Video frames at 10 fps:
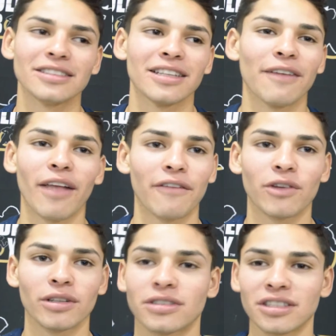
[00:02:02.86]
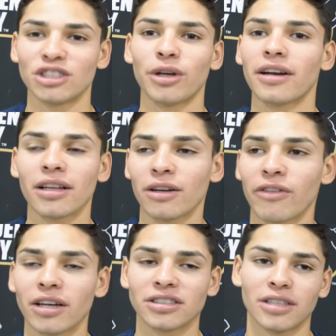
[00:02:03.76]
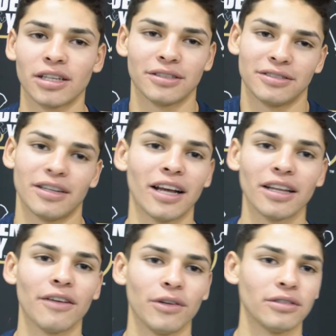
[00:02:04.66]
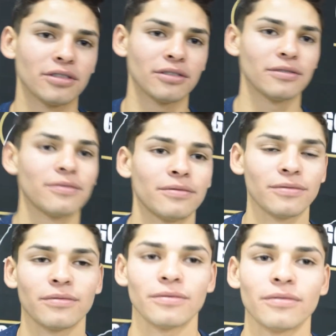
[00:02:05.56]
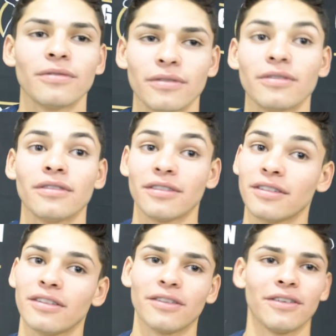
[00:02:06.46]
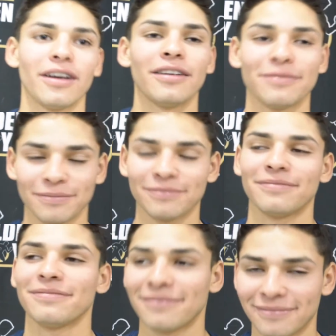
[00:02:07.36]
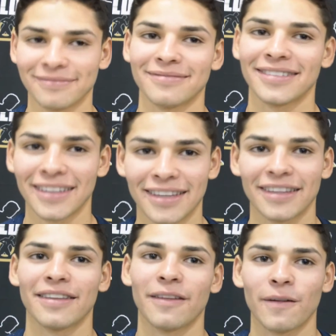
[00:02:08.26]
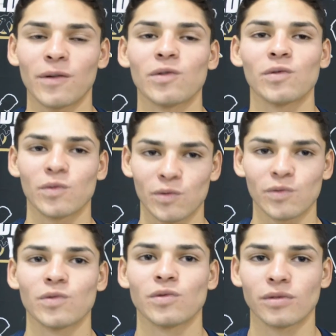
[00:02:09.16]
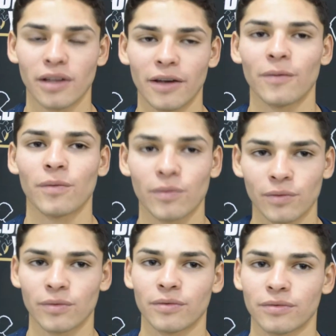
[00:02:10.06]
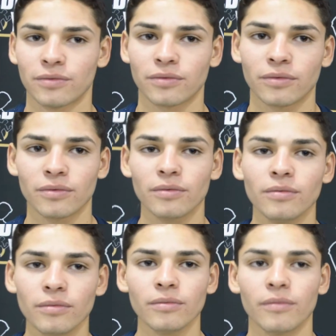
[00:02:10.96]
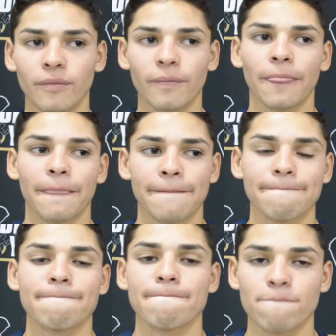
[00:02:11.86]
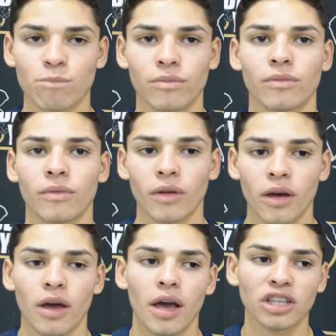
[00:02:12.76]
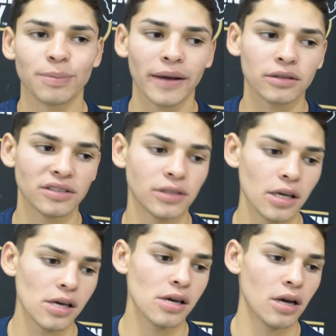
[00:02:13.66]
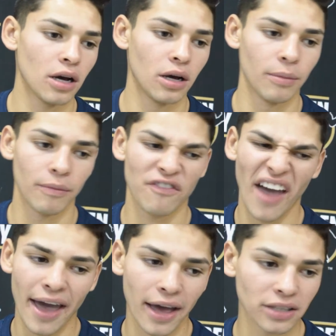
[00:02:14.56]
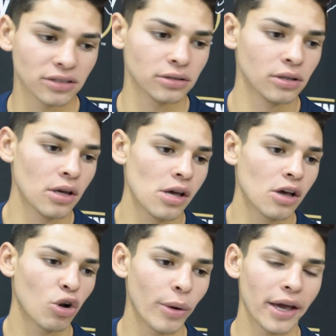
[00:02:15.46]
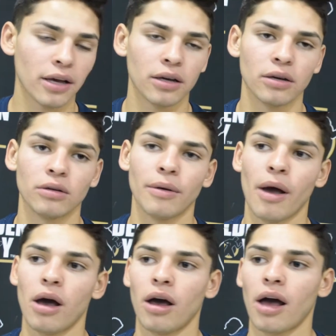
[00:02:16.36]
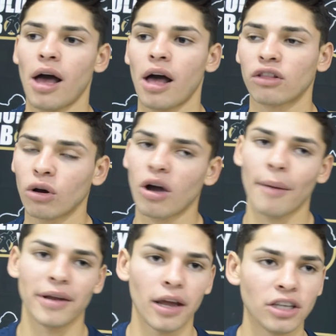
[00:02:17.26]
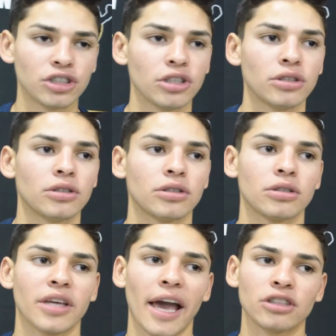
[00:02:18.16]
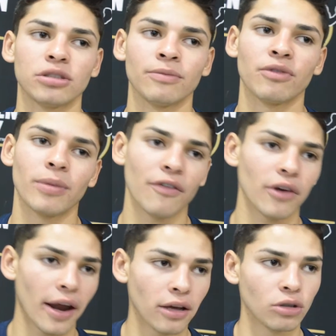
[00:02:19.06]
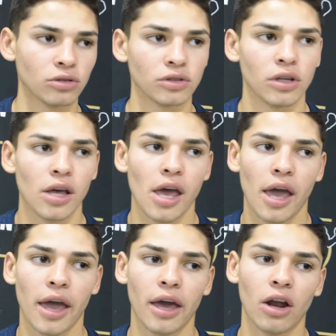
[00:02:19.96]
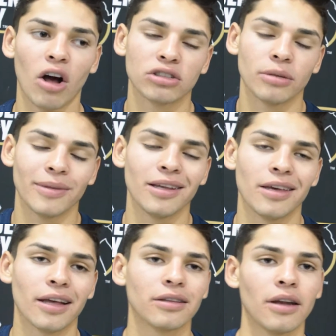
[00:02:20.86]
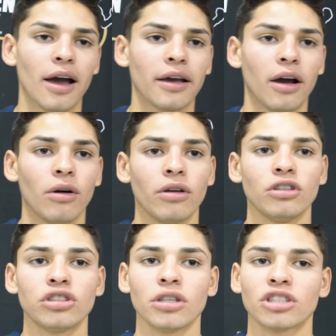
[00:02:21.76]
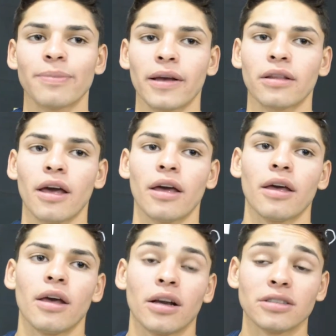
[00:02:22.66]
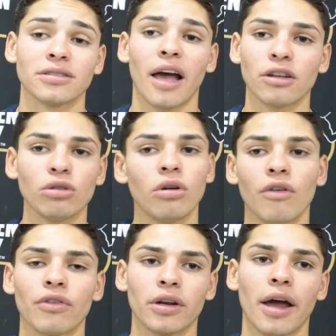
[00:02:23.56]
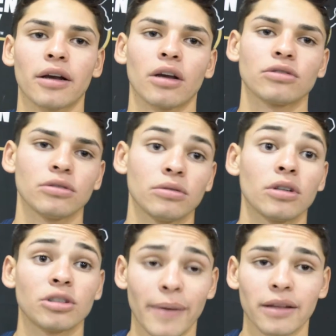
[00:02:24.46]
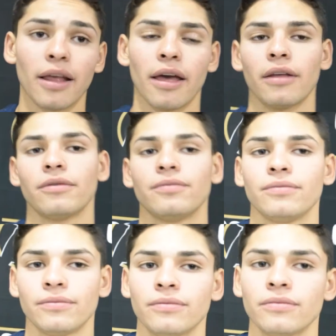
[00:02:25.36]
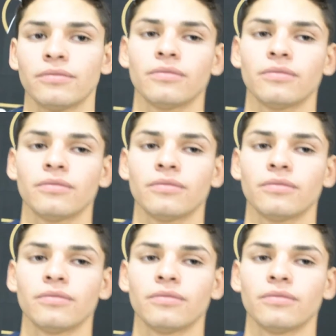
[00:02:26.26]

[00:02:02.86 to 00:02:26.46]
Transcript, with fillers: just love that feeling. It's adrenaline rush, and I love it. So. Definitely a fan-friendly style too, man. Yeah, you got a got a lot of fans here in LA, man. Tell us uh, what they can expect to see on December 17th. Expect to see um, fast, quick, uh, I'll throw combinations, catch him from different angles, and ultimately get the knockout. You should expect that because I do go for the knockout, so expect that. I